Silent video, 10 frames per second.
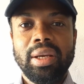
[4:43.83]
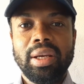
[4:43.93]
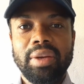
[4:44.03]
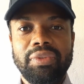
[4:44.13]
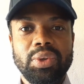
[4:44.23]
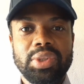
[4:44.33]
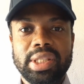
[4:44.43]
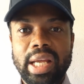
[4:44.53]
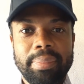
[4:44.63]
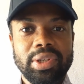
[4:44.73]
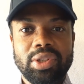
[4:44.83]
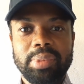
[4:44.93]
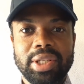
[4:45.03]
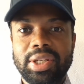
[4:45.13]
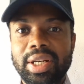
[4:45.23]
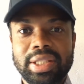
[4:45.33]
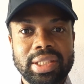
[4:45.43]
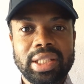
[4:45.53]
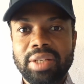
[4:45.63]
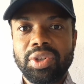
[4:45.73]
If you just happen to be a targeted
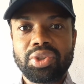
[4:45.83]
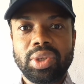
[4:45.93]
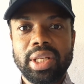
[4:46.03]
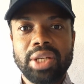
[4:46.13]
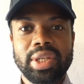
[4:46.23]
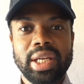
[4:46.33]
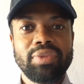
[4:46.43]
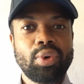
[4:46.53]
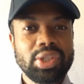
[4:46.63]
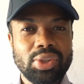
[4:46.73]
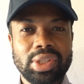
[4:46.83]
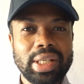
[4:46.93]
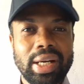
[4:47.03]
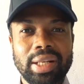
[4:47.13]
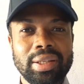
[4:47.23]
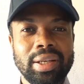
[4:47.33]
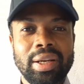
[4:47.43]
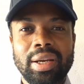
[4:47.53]
individual and you get voice to skull